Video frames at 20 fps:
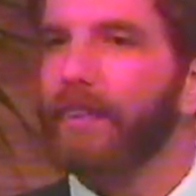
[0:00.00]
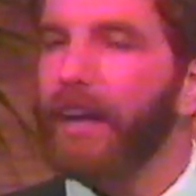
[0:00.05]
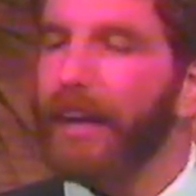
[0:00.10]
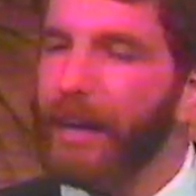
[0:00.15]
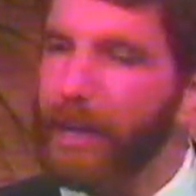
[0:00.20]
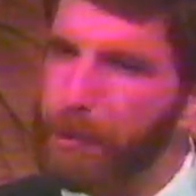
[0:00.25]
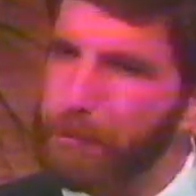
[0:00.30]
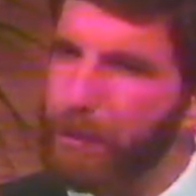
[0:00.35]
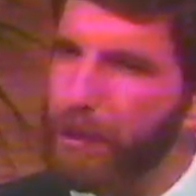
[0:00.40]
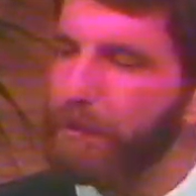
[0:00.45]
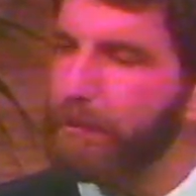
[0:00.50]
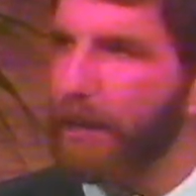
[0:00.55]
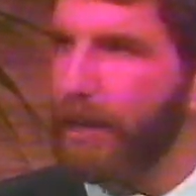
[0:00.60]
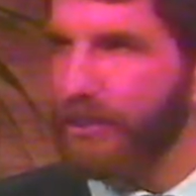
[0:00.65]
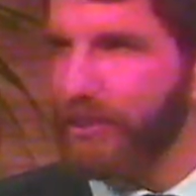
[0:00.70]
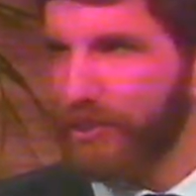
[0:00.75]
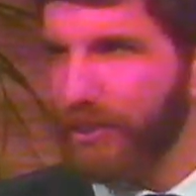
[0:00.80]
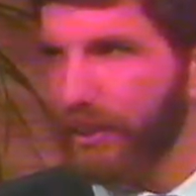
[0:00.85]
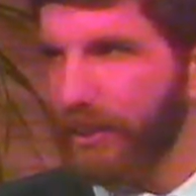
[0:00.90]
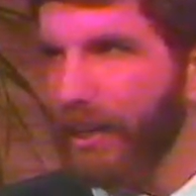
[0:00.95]
He had been
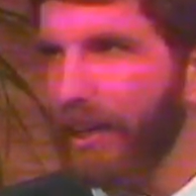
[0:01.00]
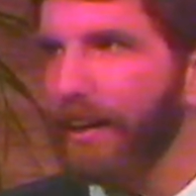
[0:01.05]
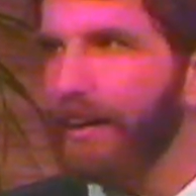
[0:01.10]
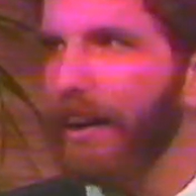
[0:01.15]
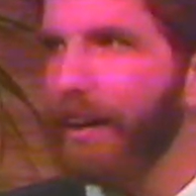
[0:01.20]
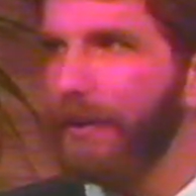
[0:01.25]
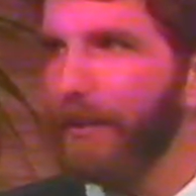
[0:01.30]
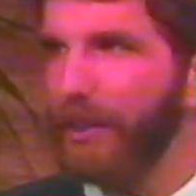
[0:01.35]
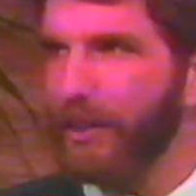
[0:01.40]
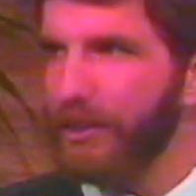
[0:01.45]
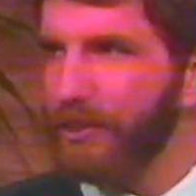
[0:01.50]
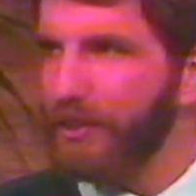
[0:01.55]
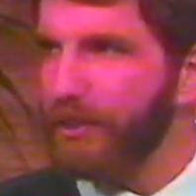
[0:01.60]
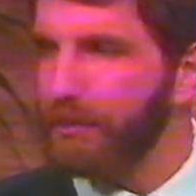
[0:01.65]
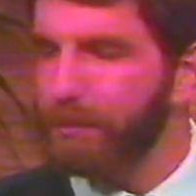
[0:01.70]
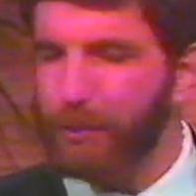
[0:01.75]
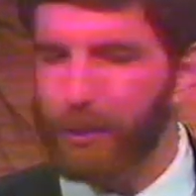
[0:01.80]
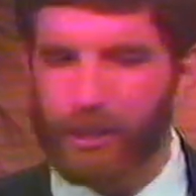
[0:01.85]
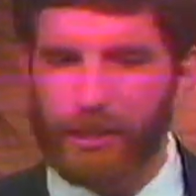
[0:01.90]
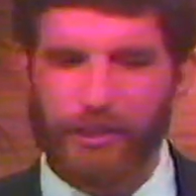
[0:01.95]
busted like I was
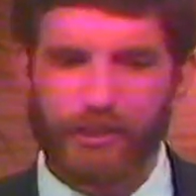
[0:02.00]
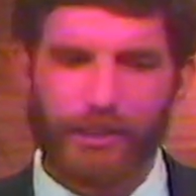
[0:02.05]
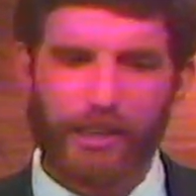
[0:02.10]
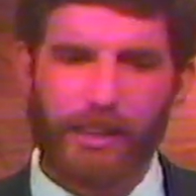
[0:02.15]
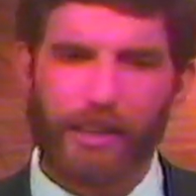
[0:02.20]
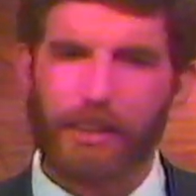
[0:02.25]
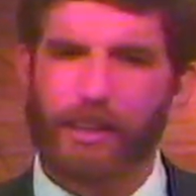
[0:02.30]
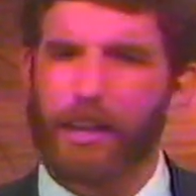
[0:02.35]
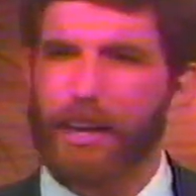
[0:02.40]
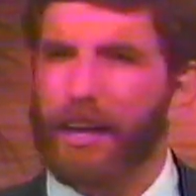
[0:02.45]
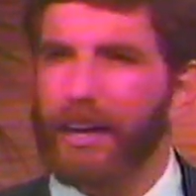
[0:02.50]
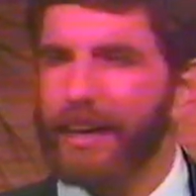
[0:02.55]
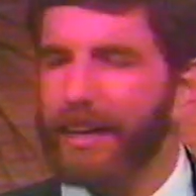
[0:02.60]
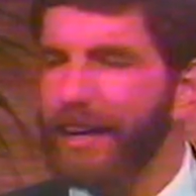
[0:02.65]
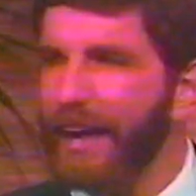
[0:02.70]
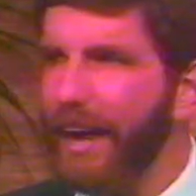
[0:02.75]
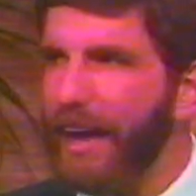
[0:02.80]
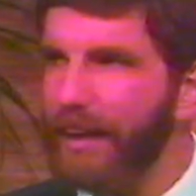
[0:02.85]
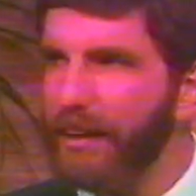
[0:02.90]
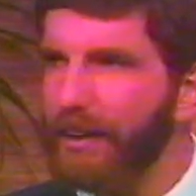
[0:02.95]
and put in jail.
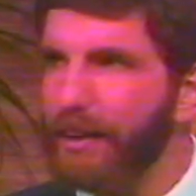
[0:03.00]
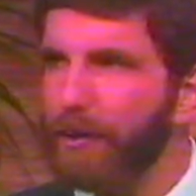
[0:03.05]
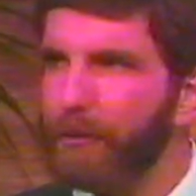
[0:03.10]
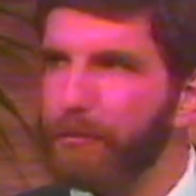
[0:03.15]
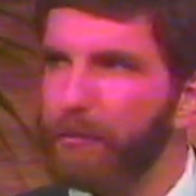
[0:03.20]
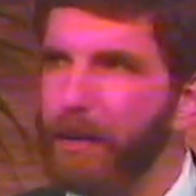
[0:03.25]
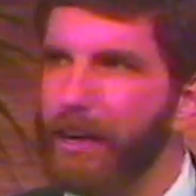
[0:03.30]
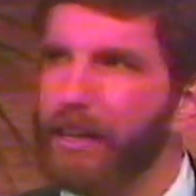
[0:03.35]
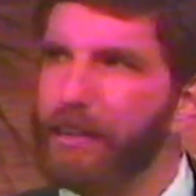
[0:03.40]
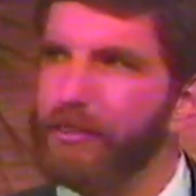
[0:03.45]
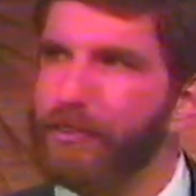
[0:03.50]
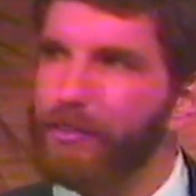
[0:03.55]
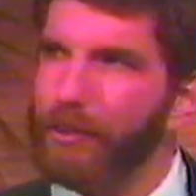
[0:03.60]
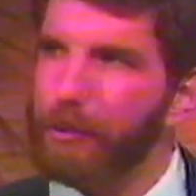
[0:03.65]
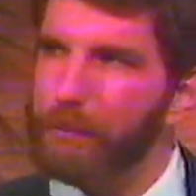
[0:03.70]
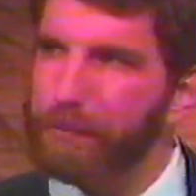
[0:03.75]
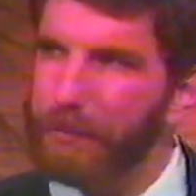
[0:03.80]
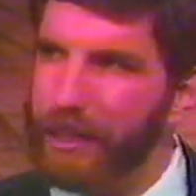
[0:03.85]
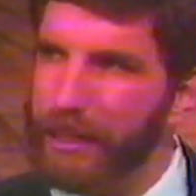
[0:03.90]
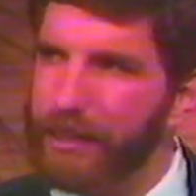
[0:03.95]
He had enough money for
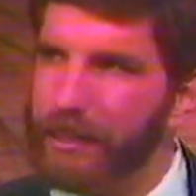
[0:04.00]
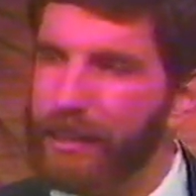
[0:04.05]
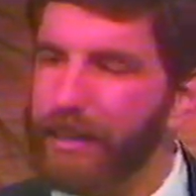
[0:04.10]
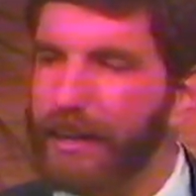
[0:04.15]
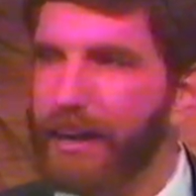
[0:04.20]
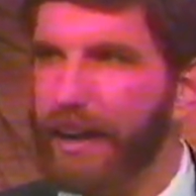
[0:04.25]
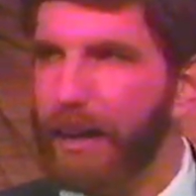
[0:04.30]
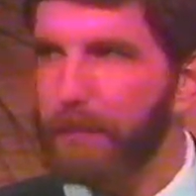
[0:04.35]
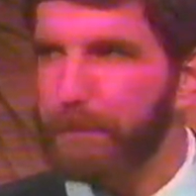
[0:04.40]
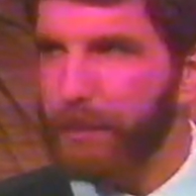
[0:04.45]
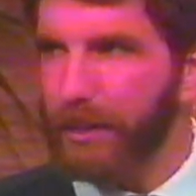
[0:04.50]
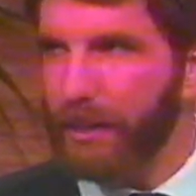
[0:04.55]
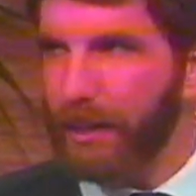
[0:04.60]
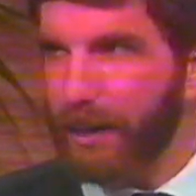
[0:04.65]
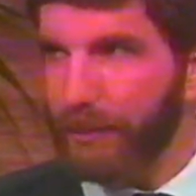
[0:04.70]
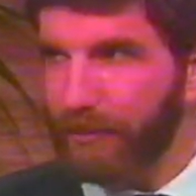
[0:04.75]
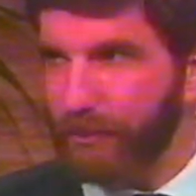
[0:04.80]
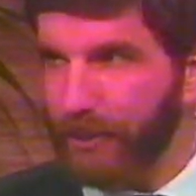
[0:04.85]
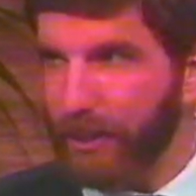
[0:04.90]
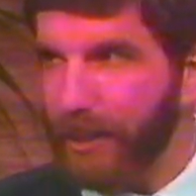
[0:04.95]
me to get out, but
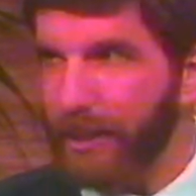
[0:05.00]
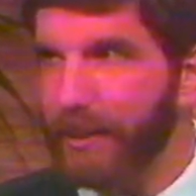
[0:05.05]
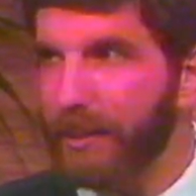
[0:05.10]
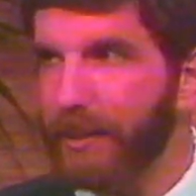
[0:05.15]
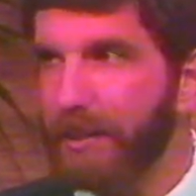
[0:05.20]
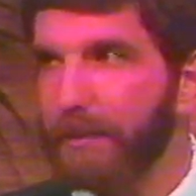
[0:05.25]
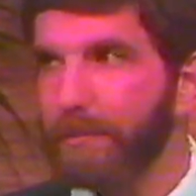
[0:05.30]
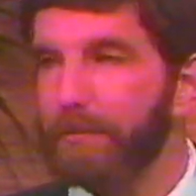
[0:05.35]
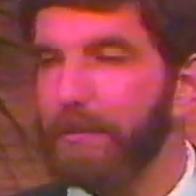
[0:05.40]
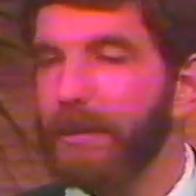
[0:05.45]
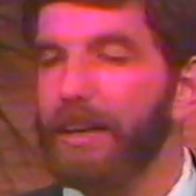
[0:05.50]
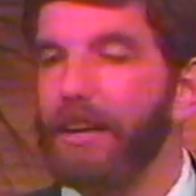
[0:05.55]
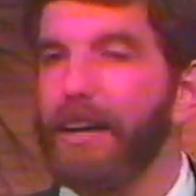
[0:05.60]
not for him.